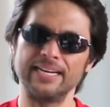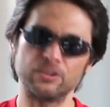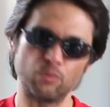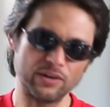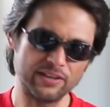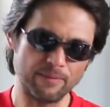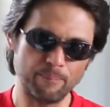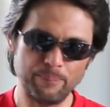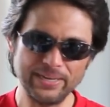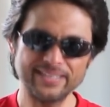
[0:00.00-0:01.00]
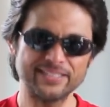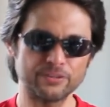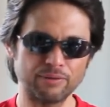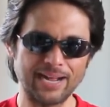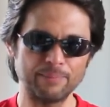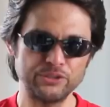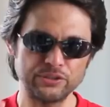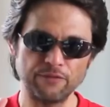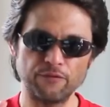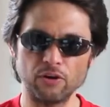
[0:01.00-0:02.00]
It's one of the biggest traps
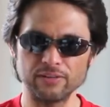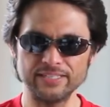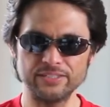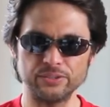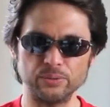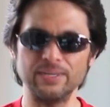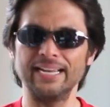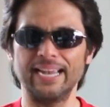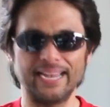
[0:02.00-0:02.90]
you can fall into